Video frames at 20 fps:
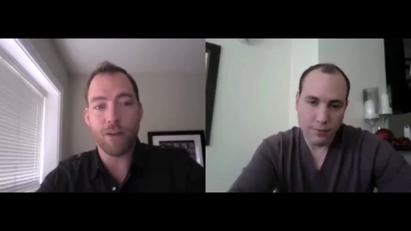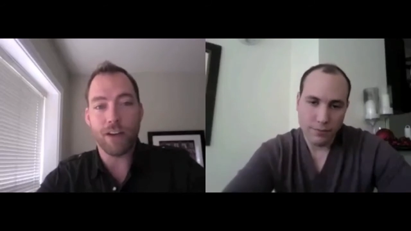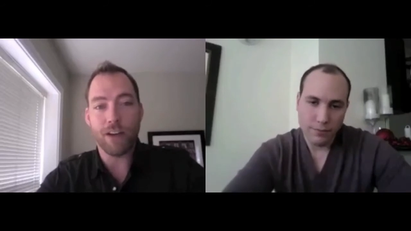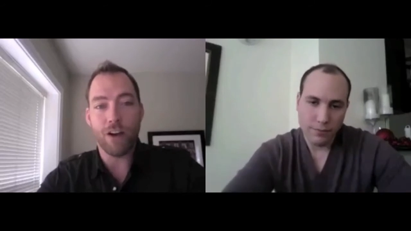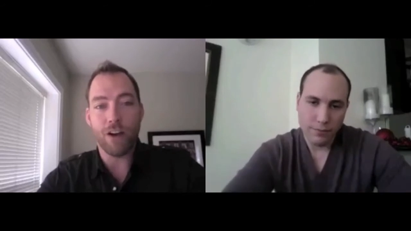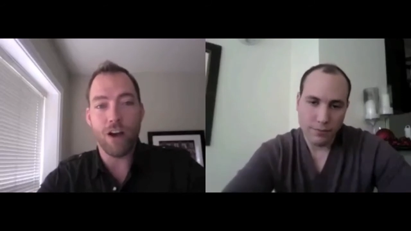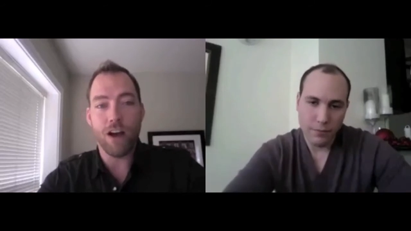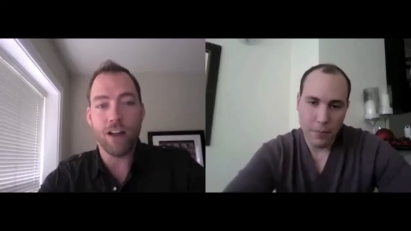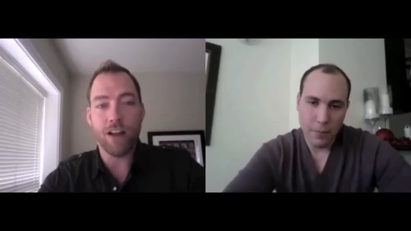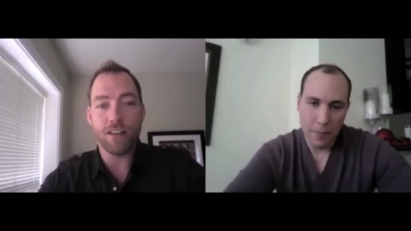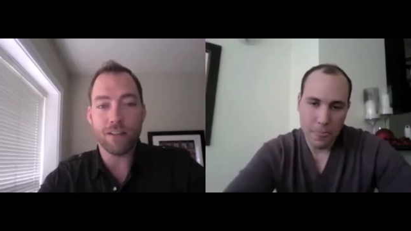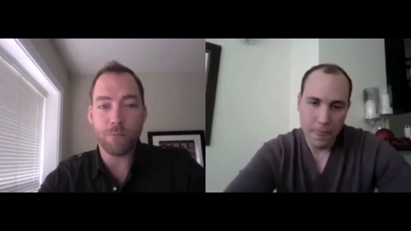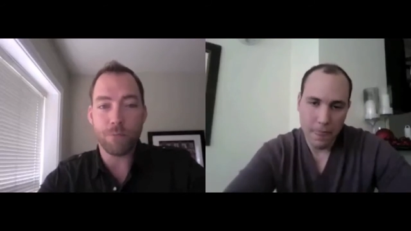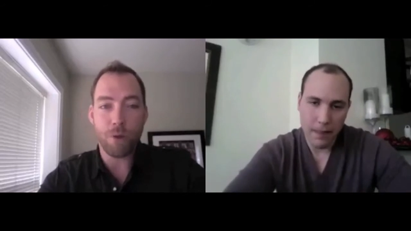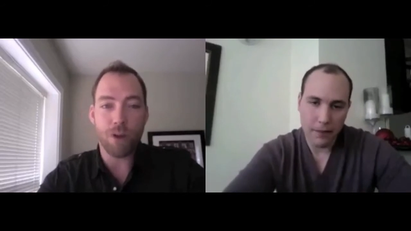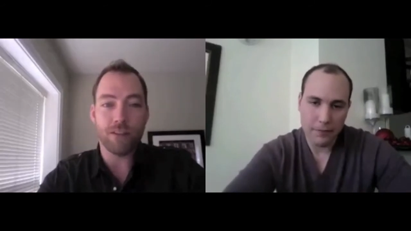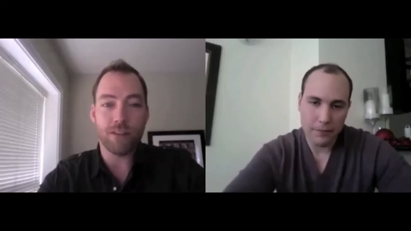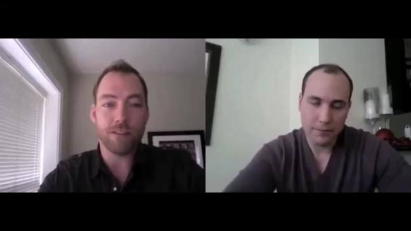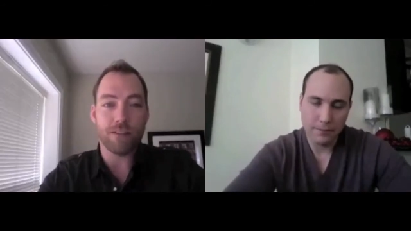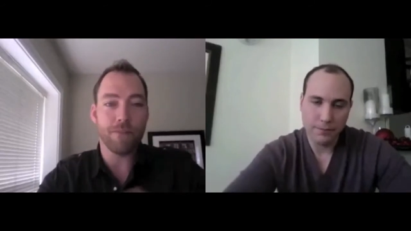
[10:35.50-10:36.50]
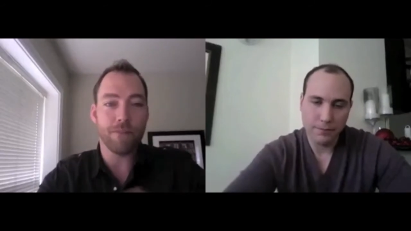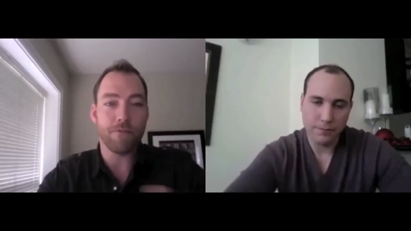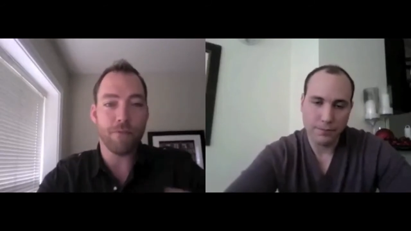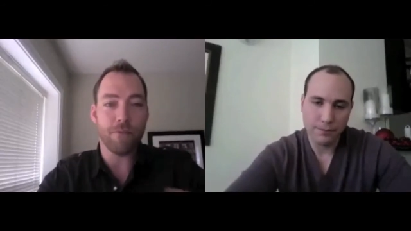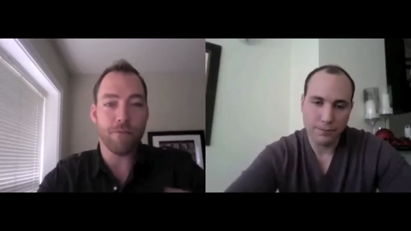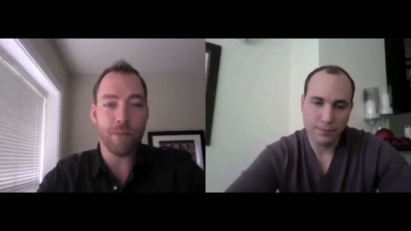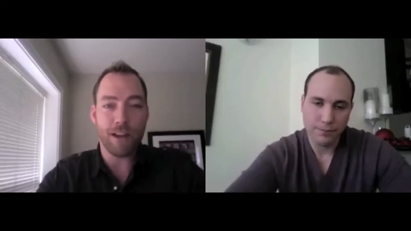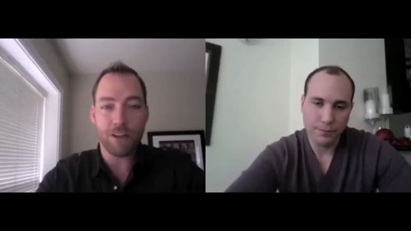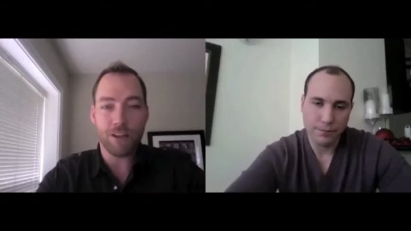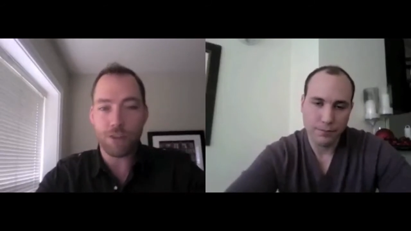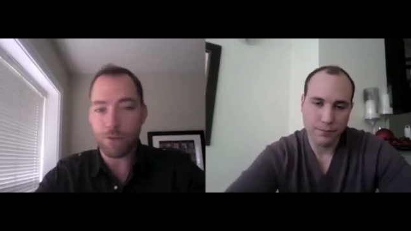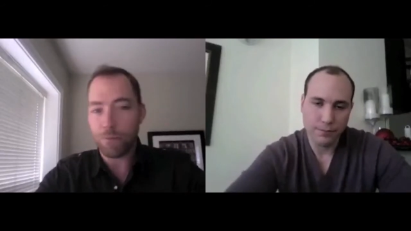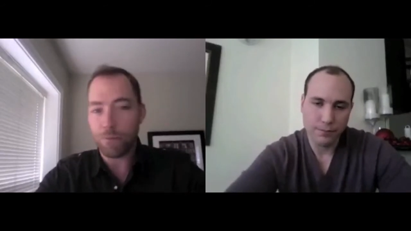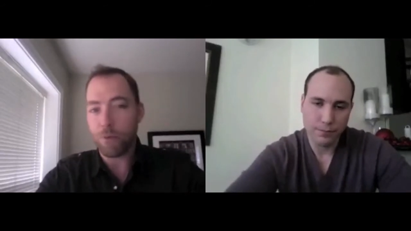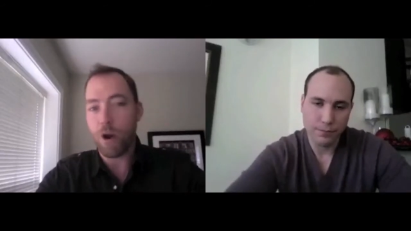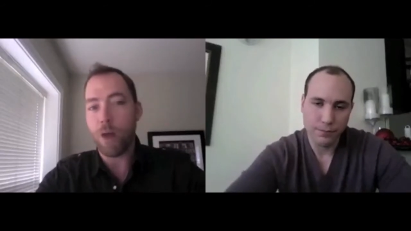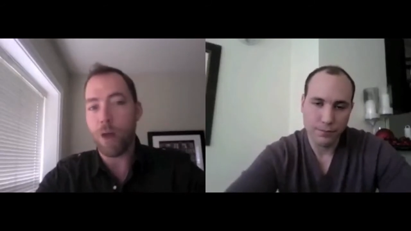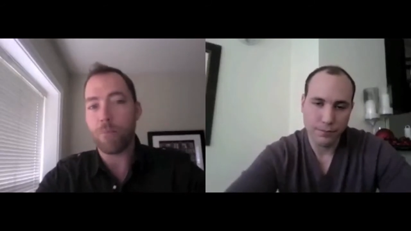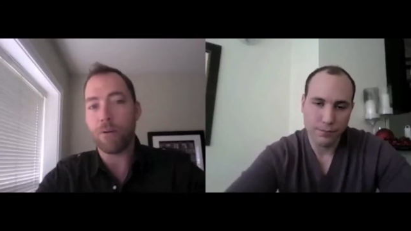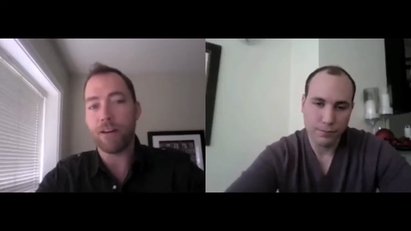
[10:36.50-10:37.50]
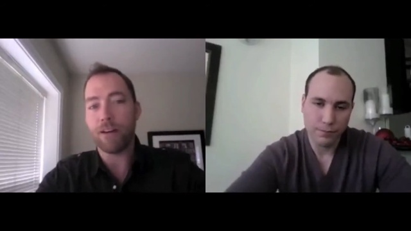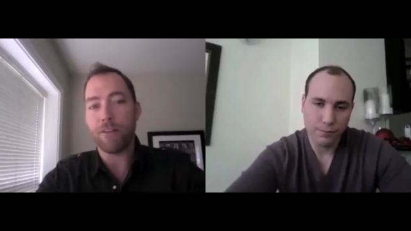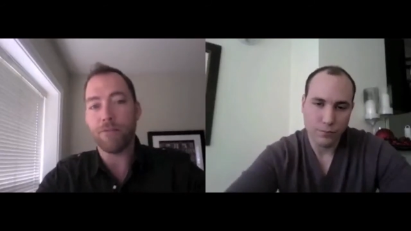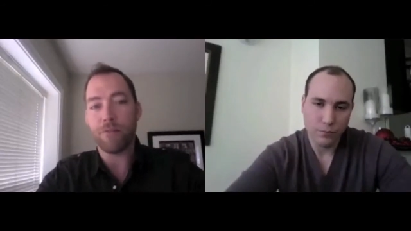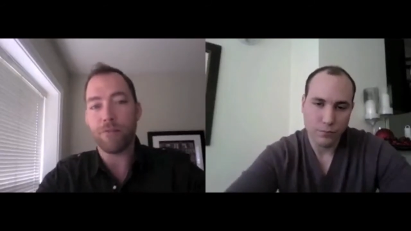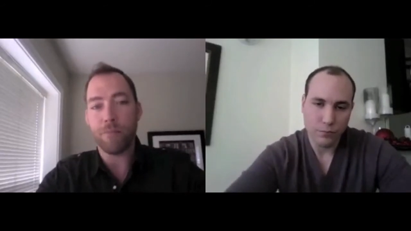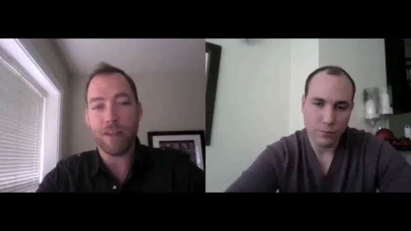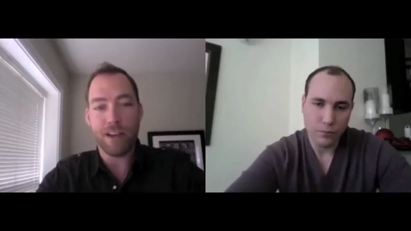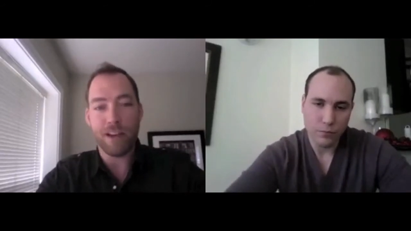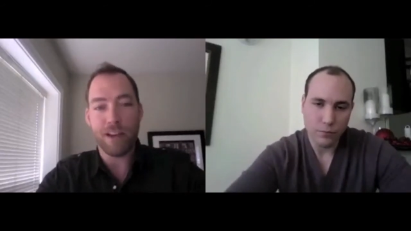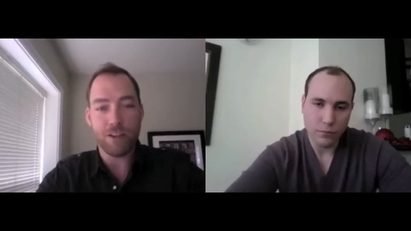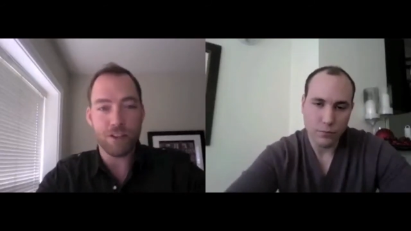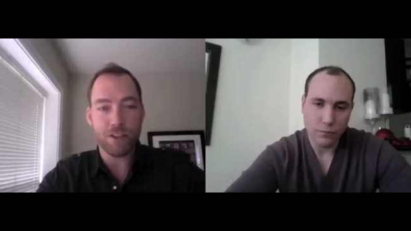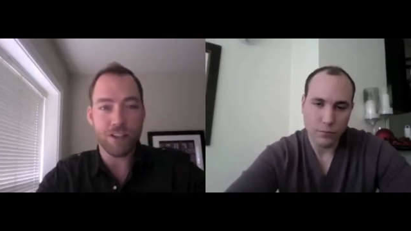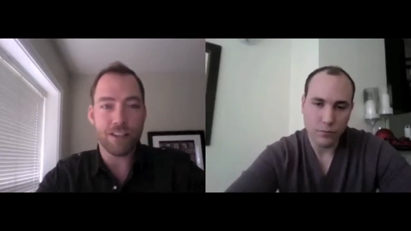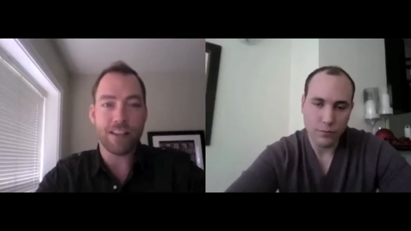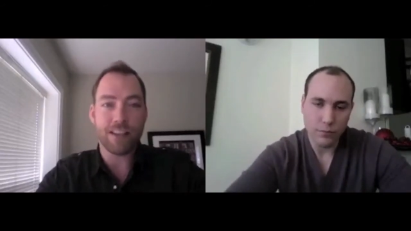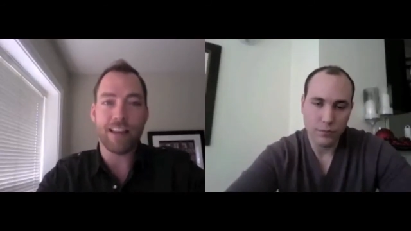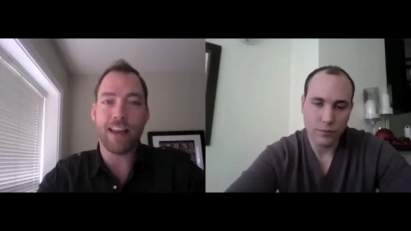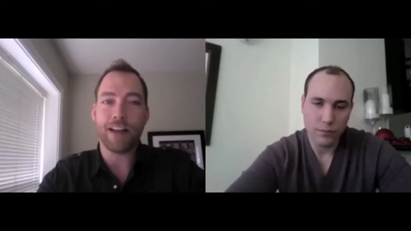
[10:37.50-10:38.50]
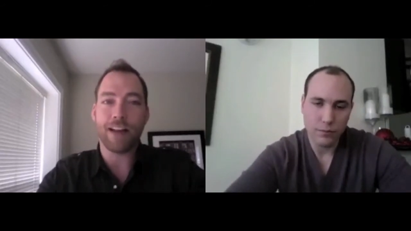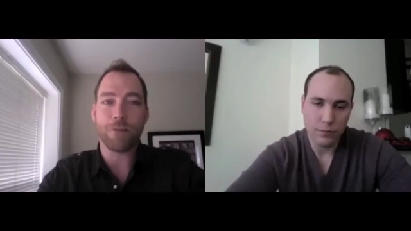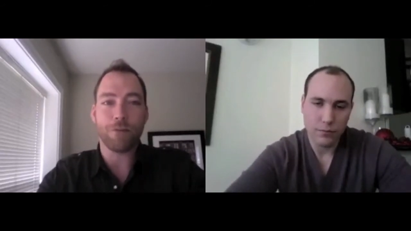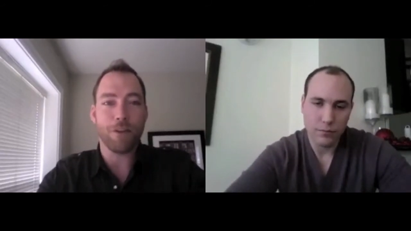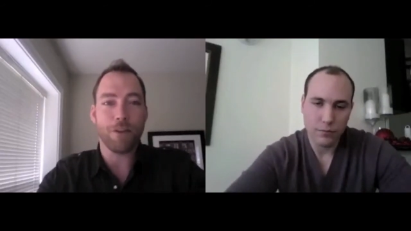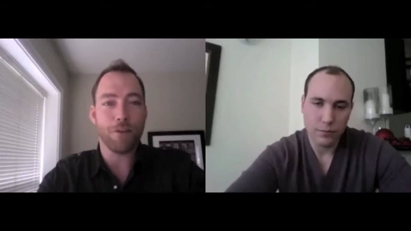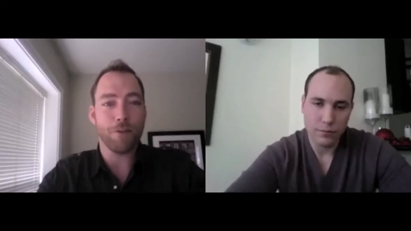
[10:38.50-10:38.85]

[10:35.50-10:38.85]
Speaker 1: on. Sponsor information, property information, connect with other